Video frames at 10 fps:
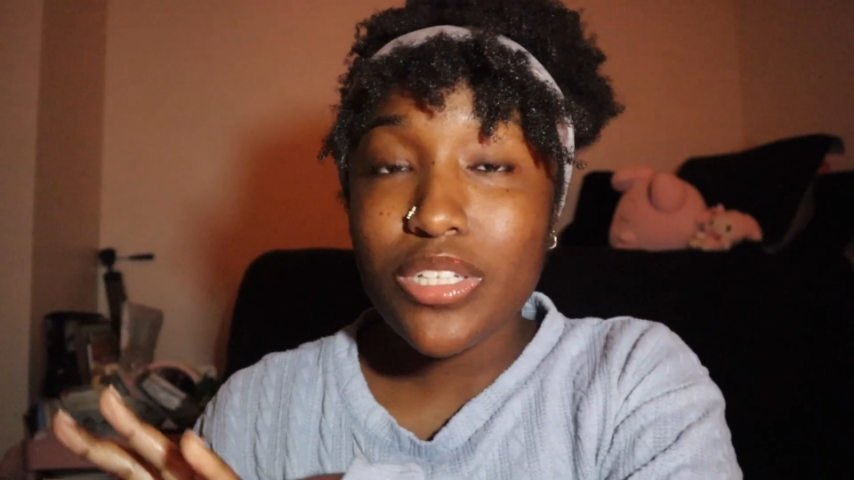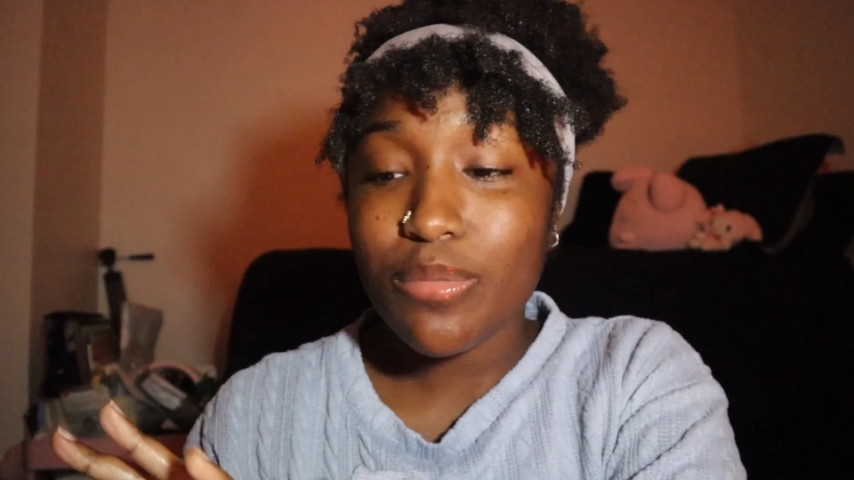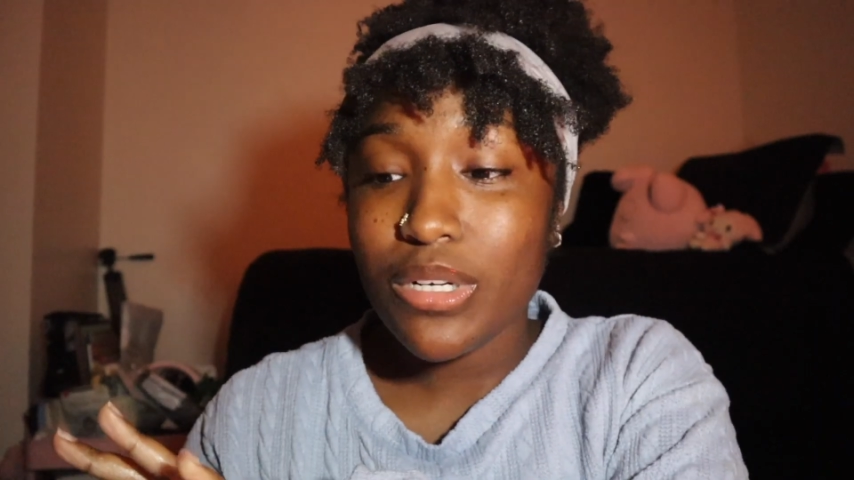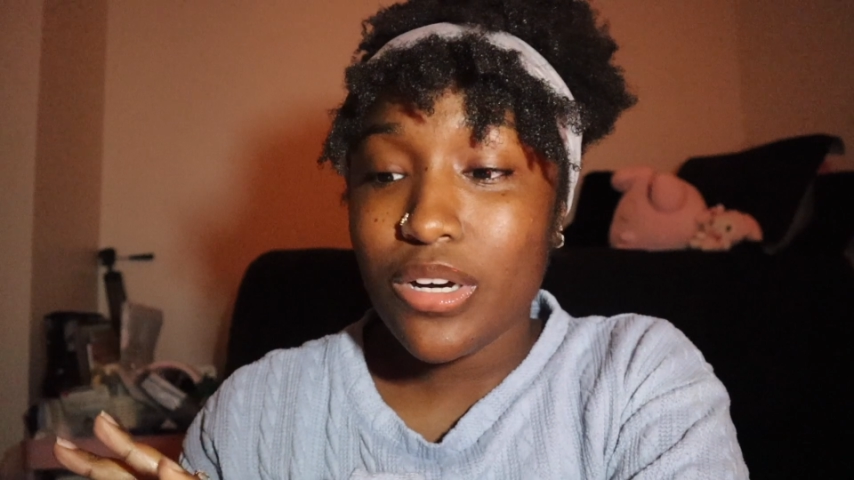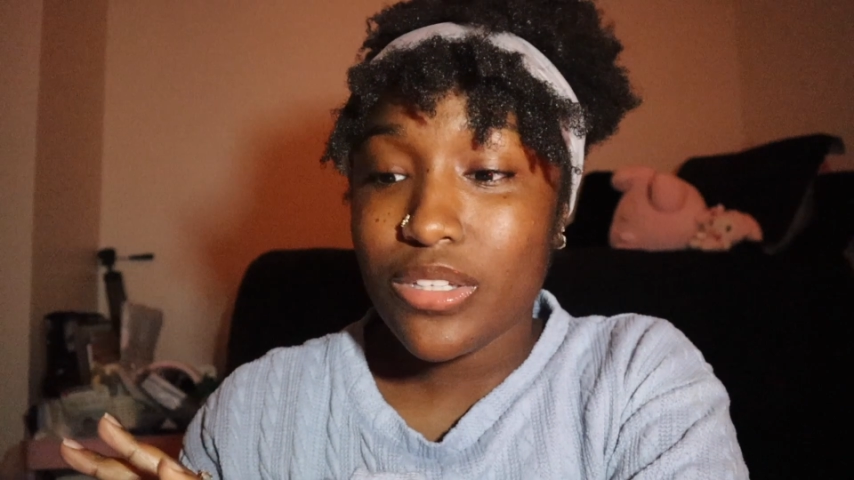to talk
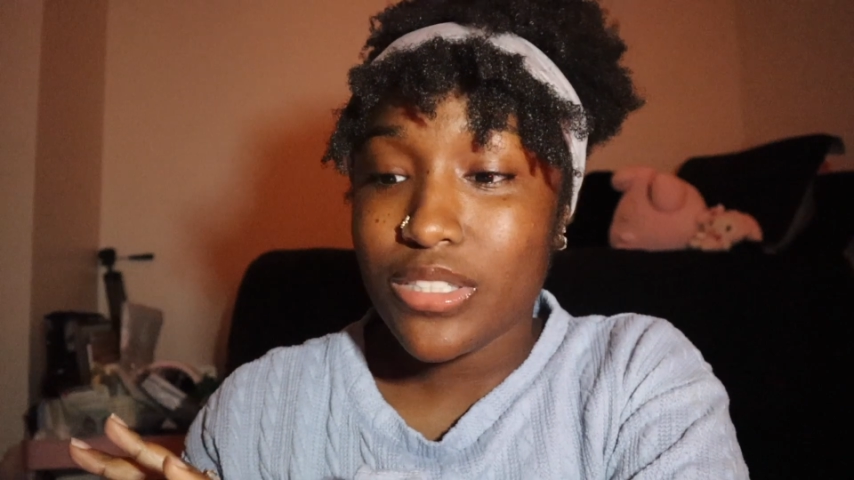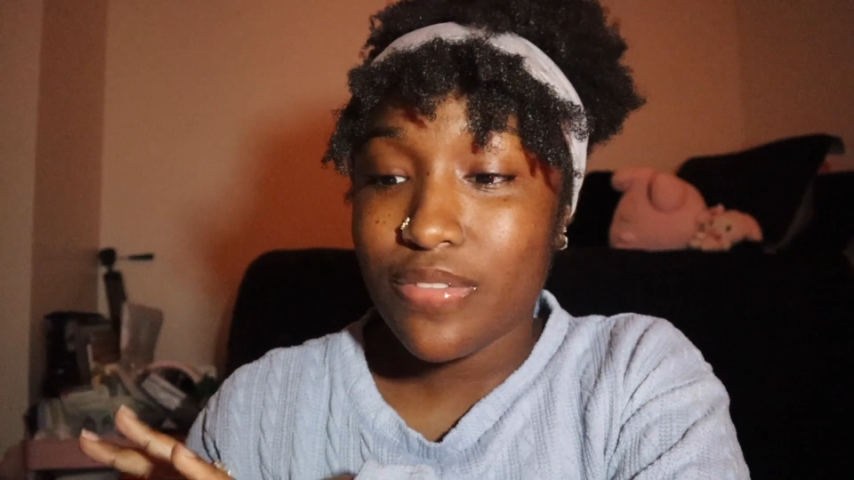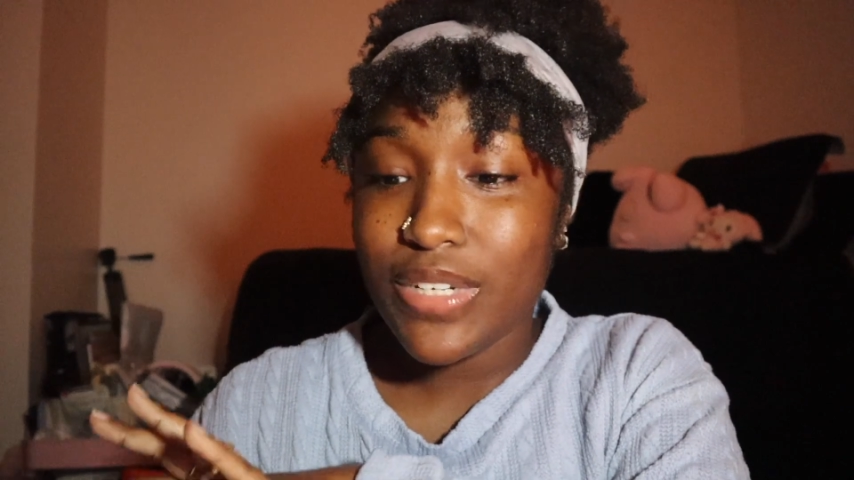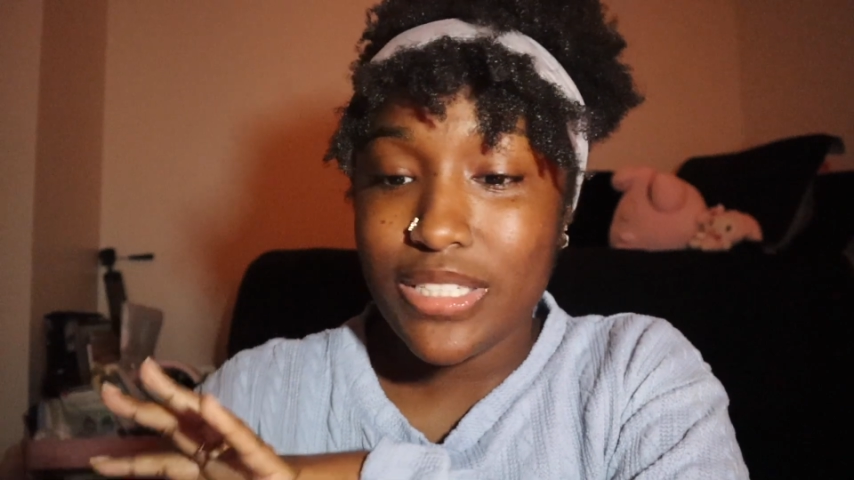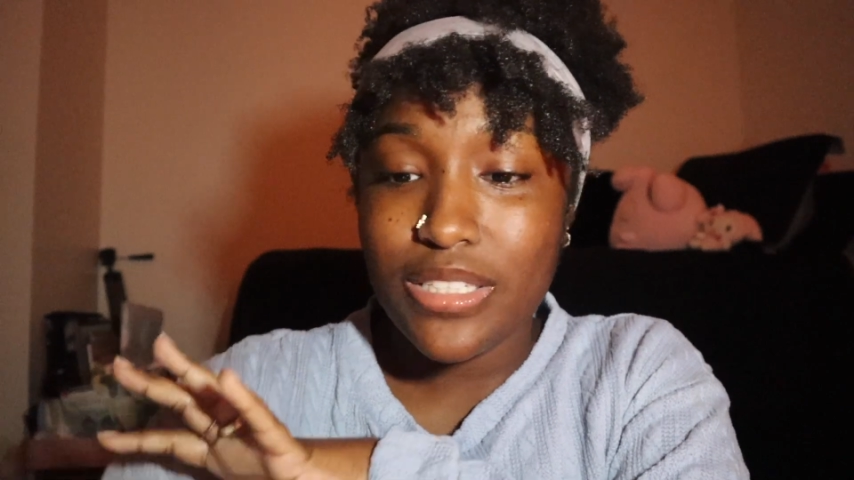about all the
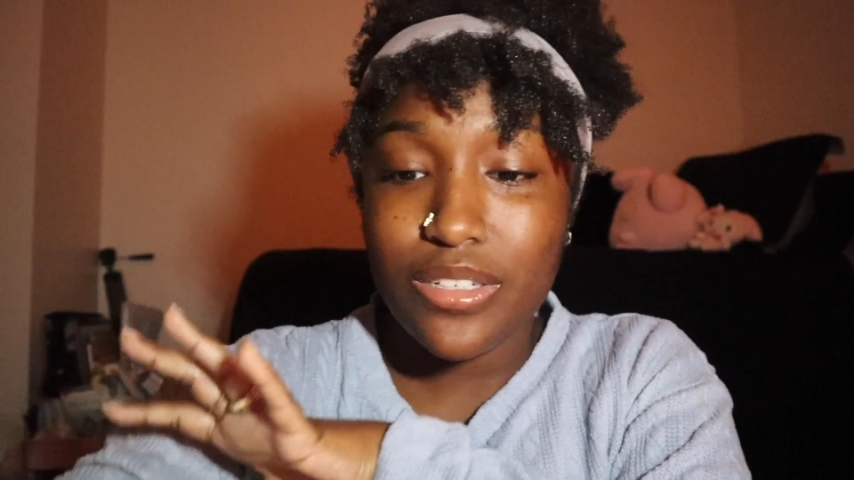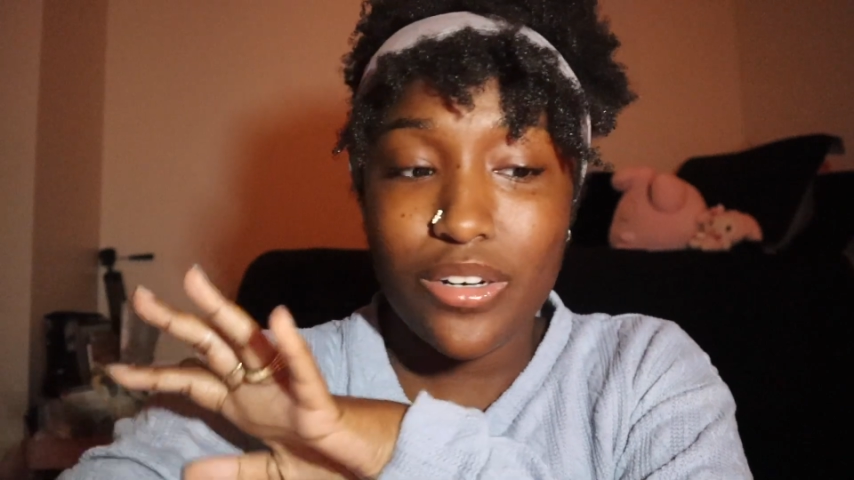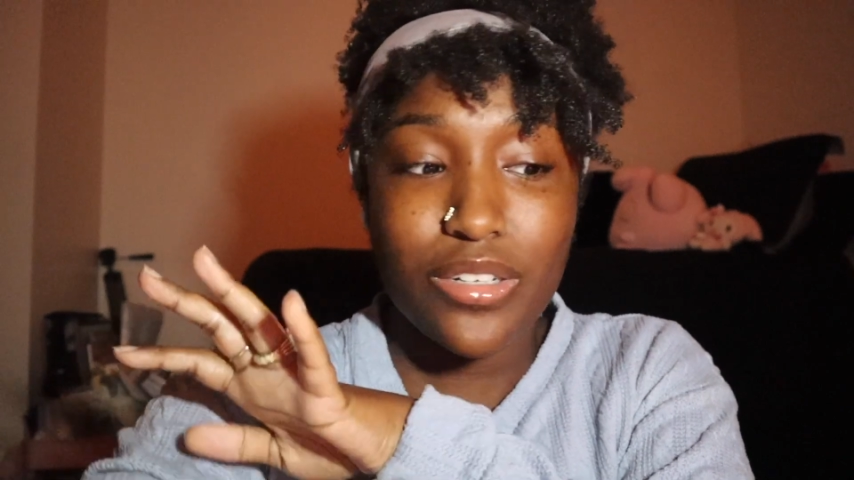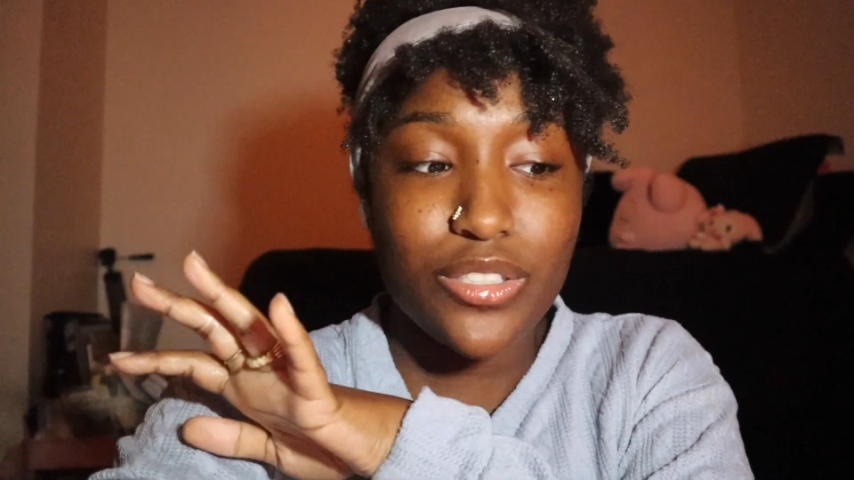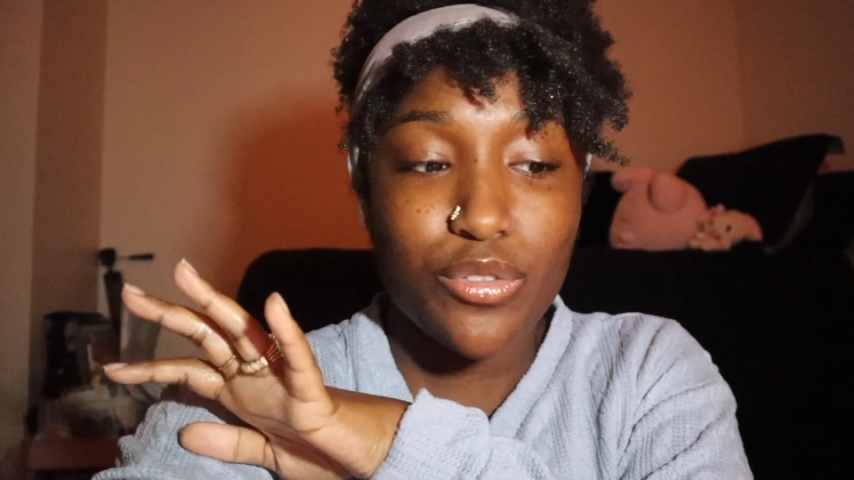stuff that I've seen
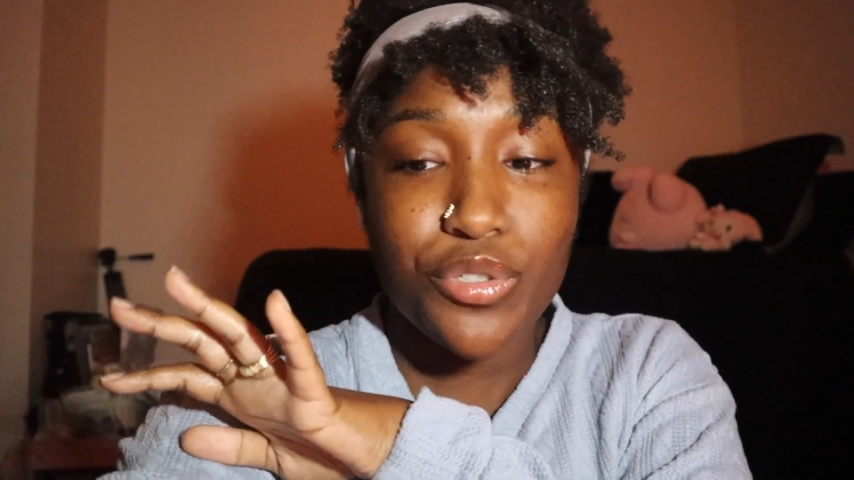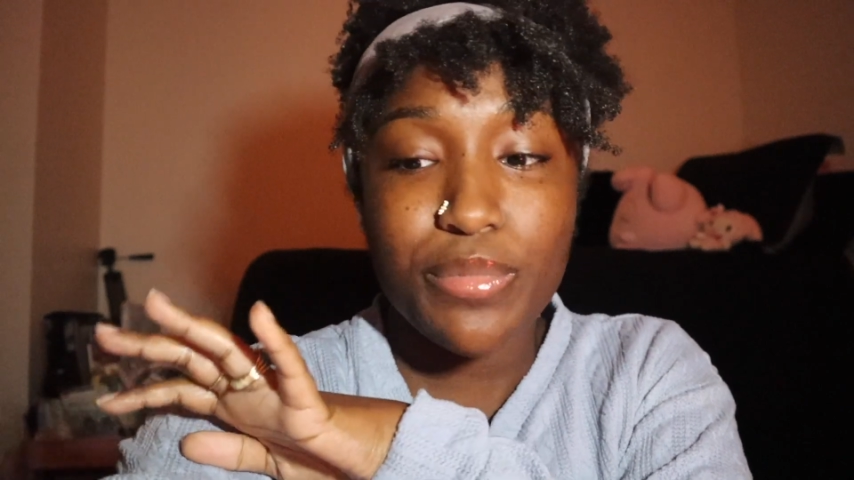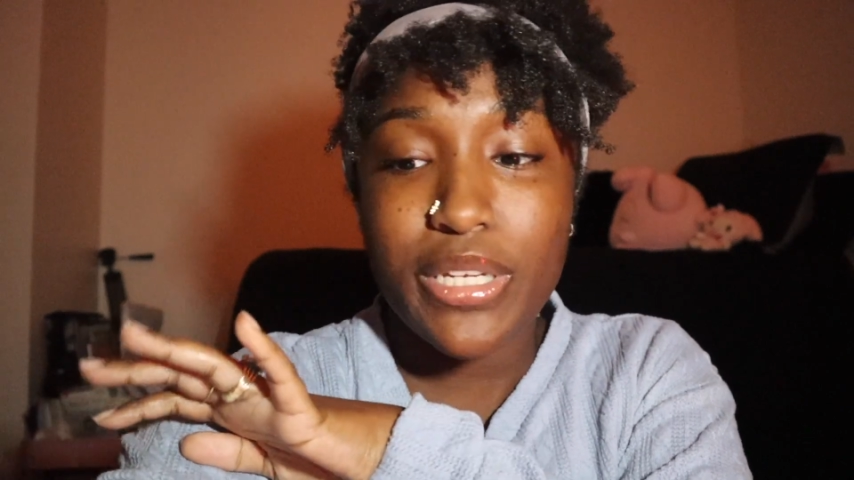on social